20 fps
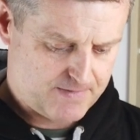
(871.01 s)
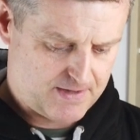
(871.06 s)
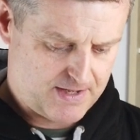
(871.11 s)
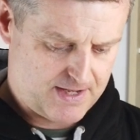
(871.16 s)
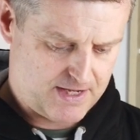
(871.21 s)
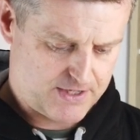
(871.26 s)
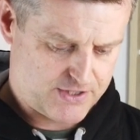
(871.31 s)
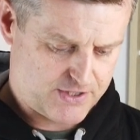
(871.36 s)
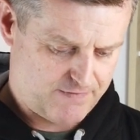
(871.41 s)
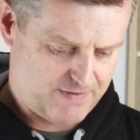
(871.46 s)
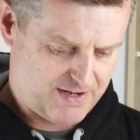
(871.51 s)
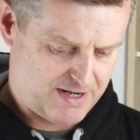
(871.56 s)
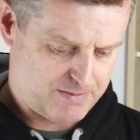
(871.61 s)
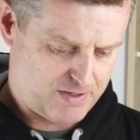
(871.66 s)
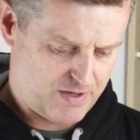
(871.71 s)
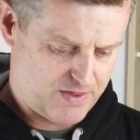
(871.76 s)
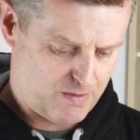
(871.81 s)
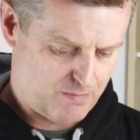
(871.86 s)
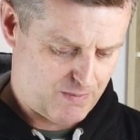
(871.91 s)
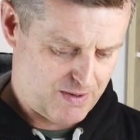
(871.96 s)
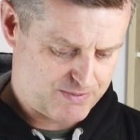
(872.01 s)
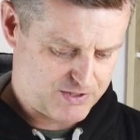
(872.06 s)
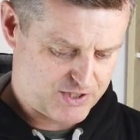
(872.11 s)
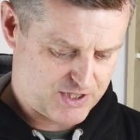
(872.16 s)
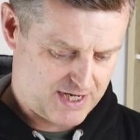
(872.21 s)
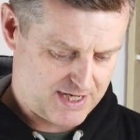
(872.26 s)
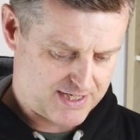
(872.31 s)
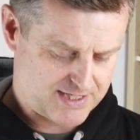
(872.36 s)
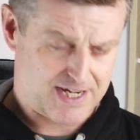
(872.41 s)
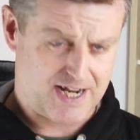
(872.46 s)
It's available on their
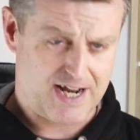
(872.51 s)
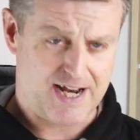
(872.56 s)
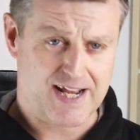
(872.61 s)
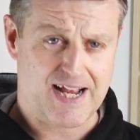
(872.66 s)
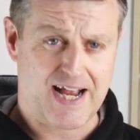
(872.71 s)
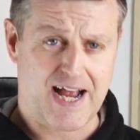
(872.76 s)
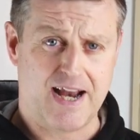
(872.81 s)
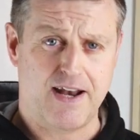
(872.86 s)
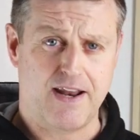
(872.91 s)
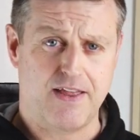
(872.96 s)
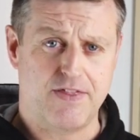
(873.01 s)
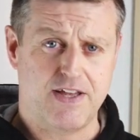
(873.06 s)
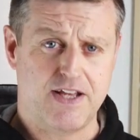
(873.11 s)
website, and again